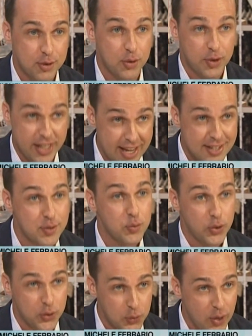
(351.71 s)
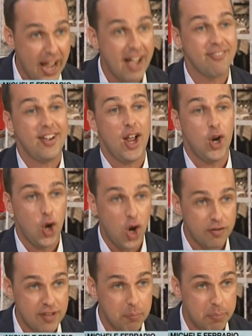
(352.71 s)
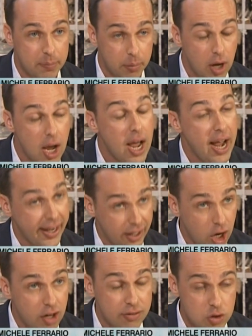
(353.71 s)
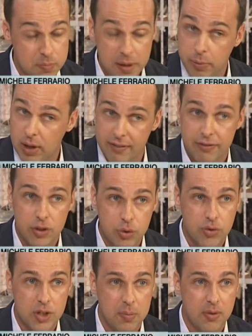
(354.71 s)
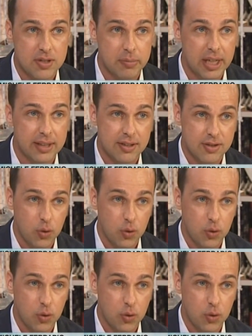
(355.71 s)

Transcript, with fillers: So yes, we do have a lot of young people, and a lot of those people have huge responsibilities.